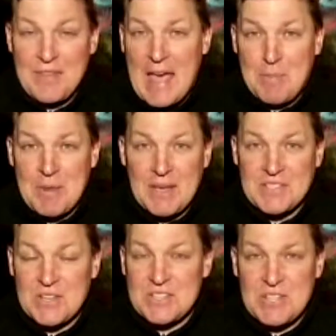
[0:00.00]
at that
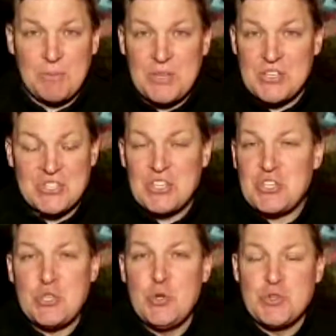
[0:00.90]
because it is simply just a
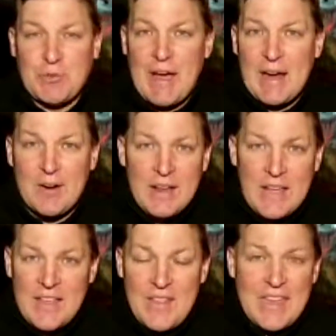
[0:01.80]
huge fire
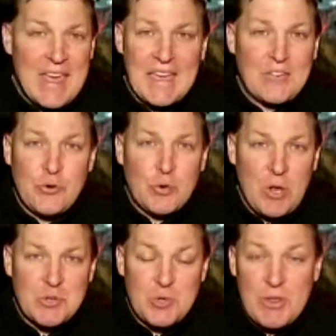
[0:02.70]
that they can't get too
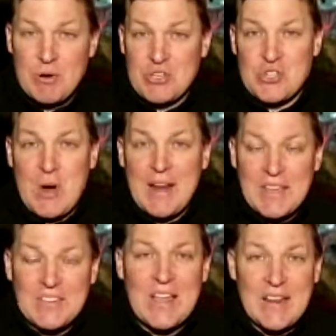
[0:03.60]
close to. They're just trying
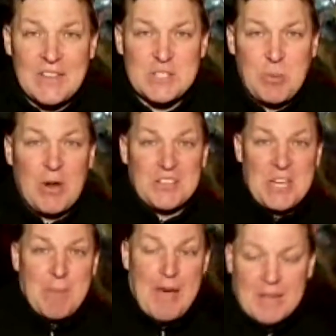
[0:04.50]
to contain it at this point. I'll step